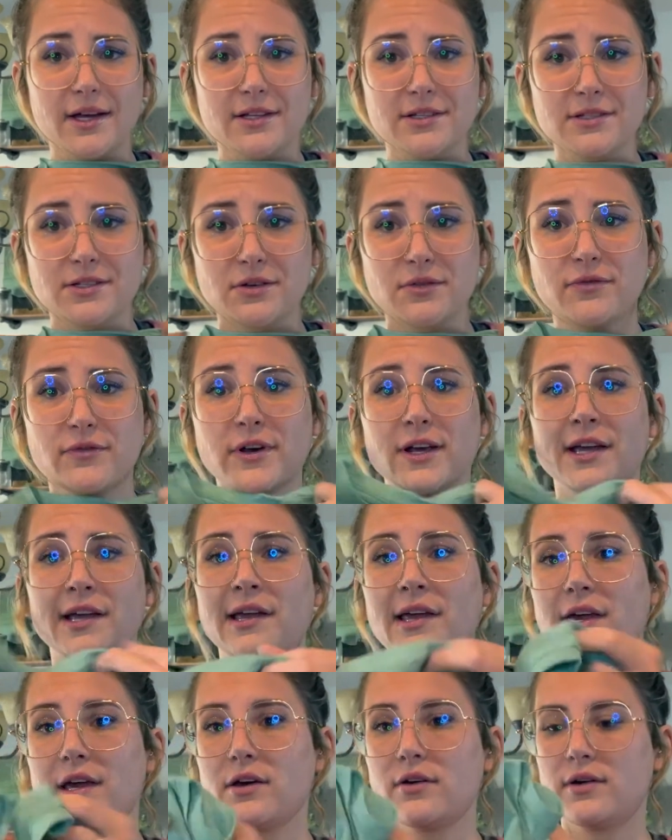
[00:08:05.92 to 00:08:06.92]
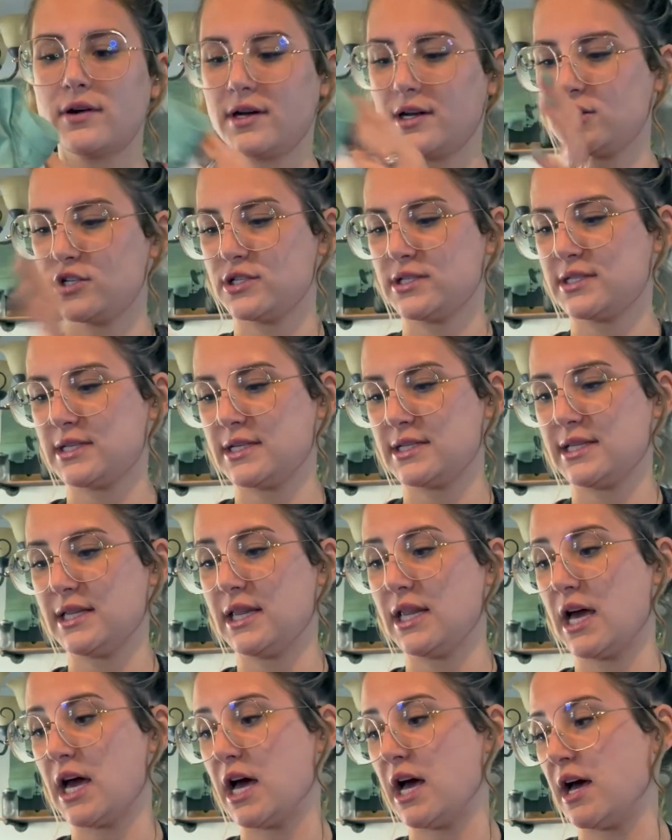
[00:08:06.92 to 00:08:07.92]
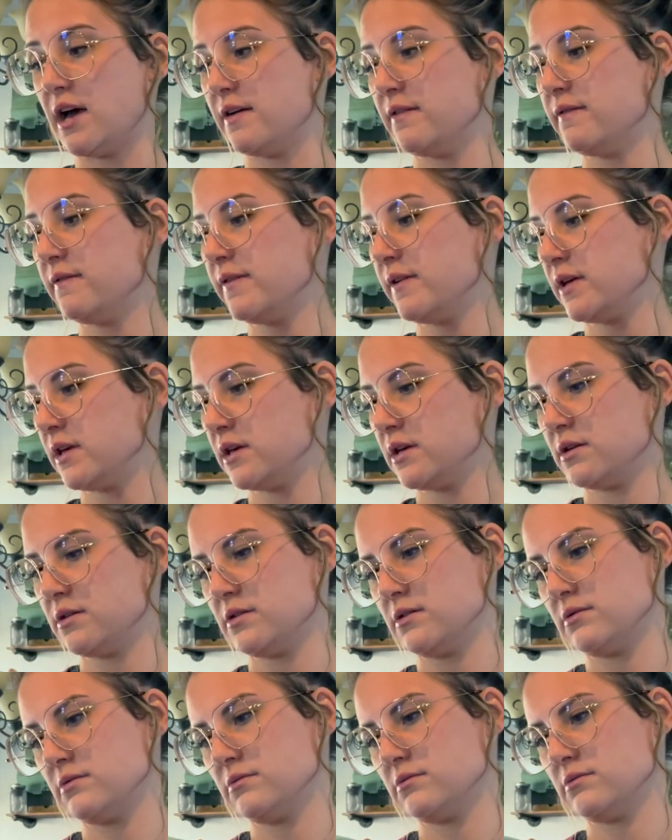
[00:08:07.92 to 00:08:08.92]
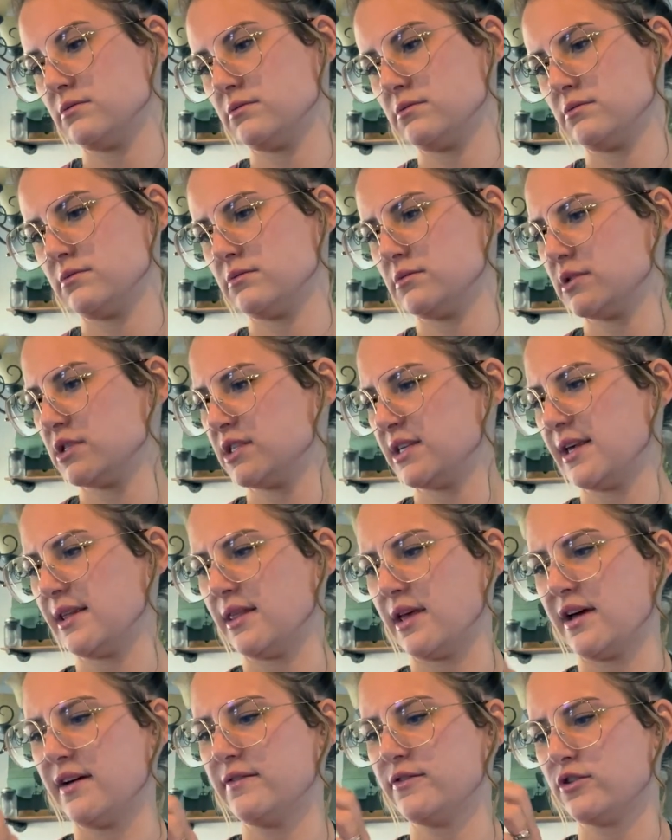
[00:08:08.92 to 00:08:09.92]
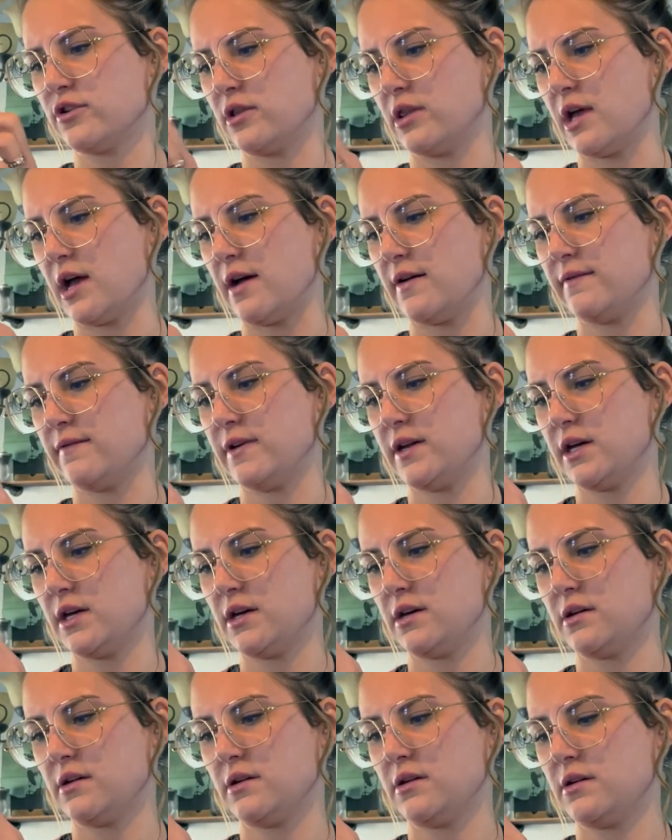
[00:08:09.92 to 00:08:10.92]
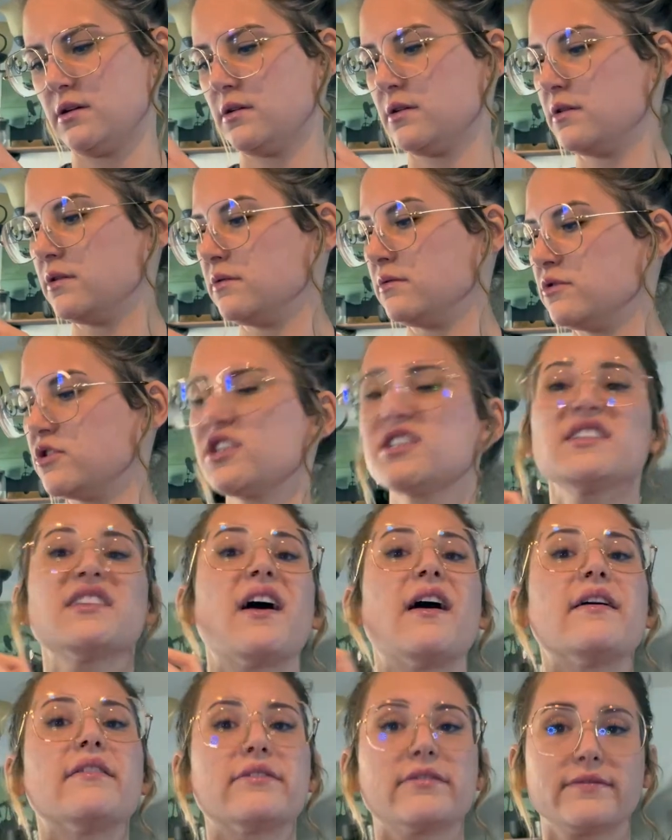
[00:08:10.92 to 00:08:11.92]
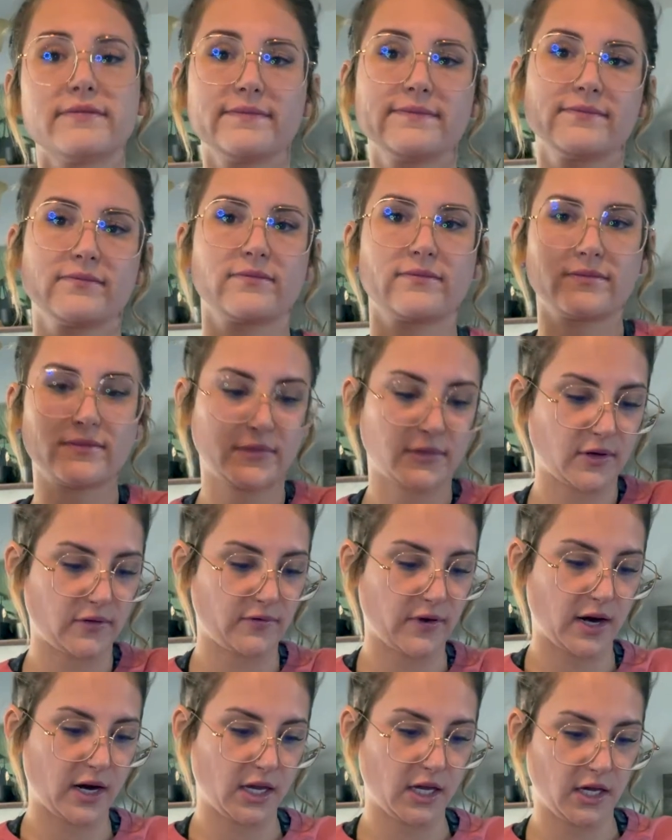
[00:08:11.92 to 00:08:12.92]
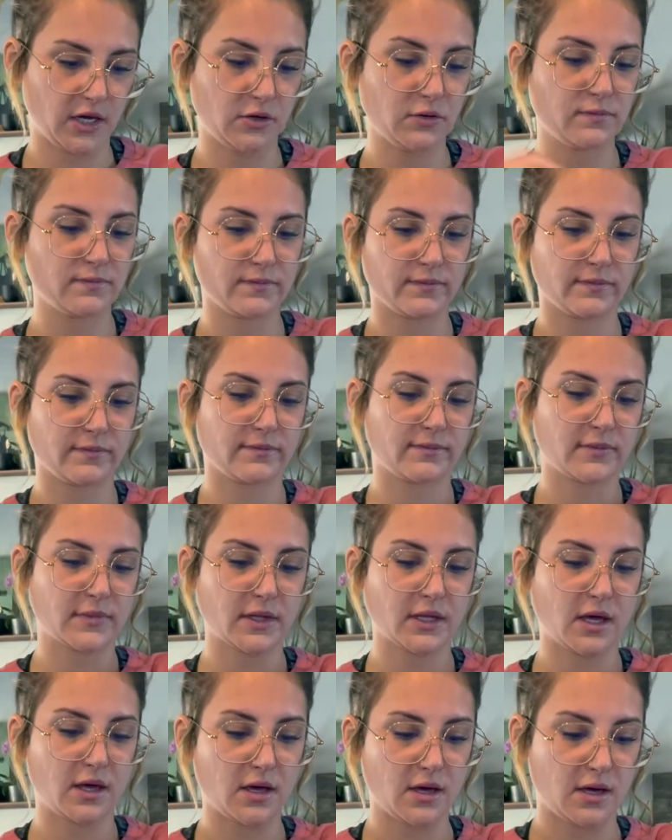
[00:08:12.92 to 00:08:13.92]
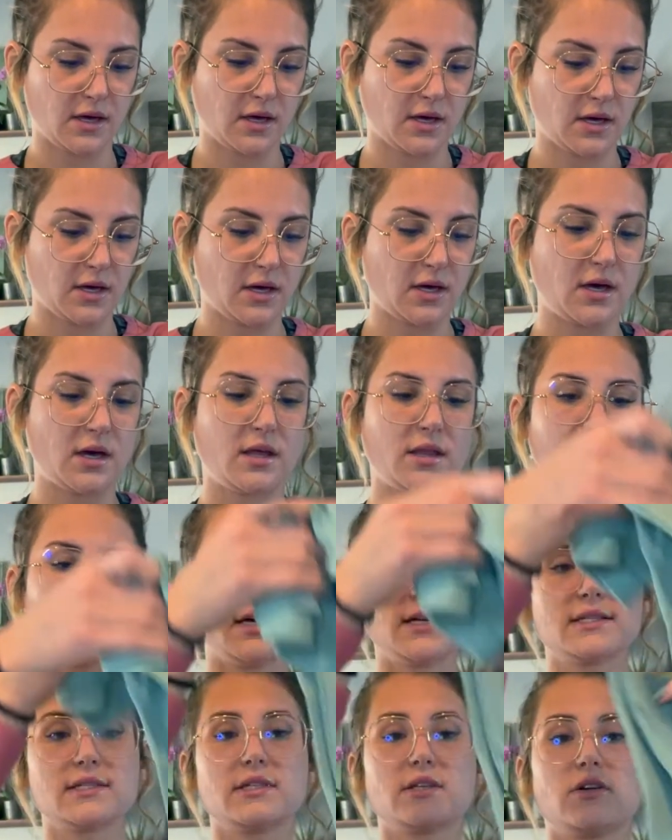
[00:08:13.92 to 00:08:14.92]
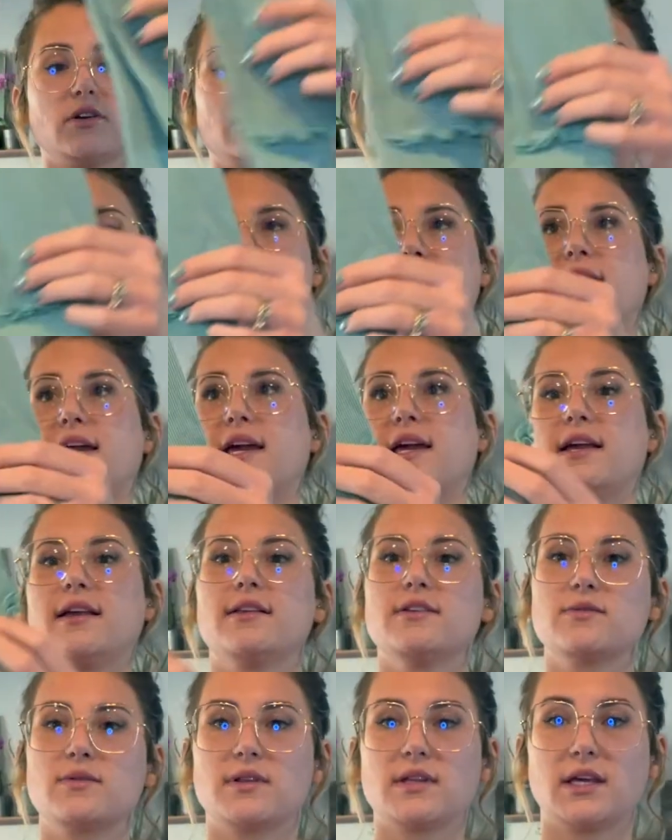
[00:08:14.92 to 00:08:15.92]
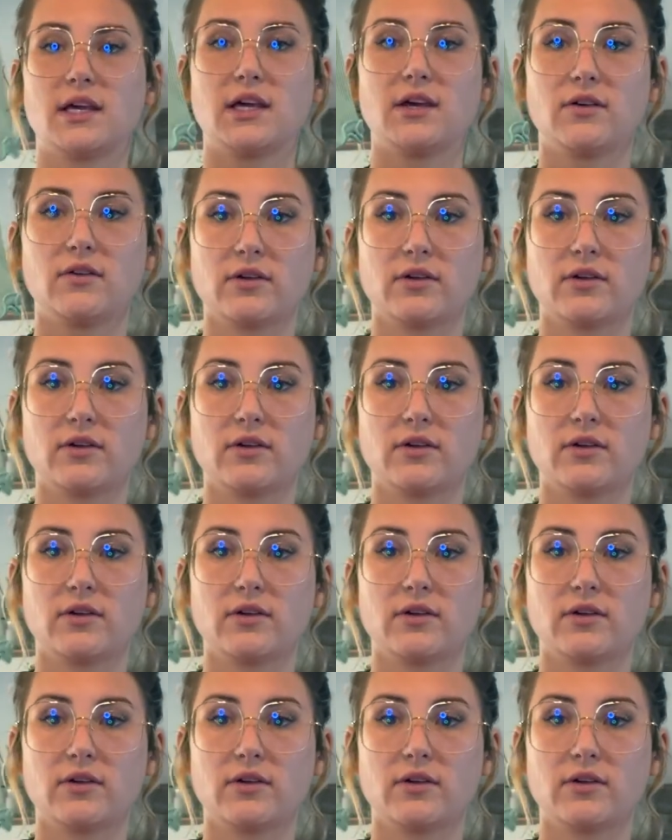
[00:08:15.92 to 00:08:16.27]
it's too freaking cute. And it just says love. Is it loved or loved? Just love very cute. These little leggings with the cute